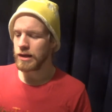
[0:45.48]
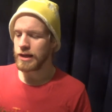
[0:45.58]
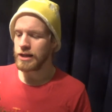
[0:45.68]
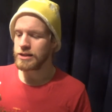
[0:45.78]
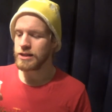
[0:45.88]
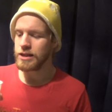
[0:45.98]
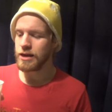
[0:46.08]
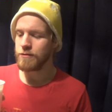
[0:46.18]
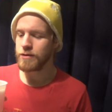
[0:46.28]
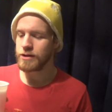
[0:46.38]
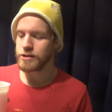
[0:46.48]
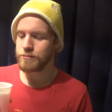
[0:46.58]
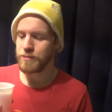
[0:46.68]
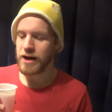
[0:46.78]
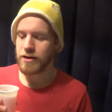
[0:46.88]
I can't see if it's
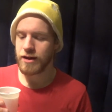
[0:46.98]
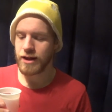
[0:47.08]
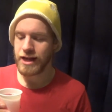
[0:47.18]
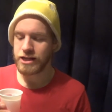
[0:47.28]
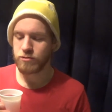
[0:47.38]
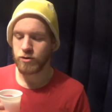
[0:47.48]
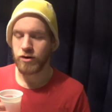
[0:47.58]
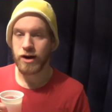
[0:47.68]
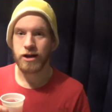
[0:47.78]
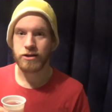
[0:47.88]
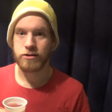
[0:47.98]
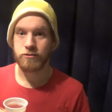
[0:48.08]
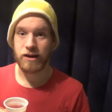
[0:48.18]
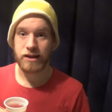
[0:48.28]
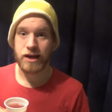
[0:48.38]
better than the last one or not
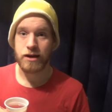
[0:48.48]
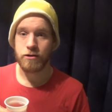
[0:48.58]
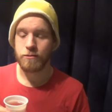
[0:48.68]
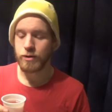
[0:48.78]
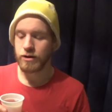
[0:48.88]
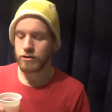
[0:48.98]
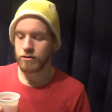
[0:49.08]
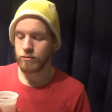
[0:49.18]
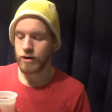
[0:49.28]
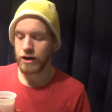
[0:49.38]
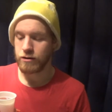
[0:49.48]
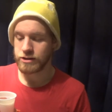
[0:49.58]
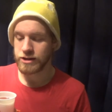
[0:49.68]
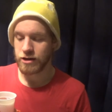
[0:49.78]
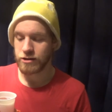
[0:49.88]
right now, but when I'll
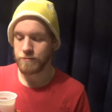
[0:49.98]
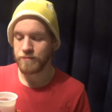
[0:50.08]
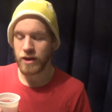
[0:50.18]
start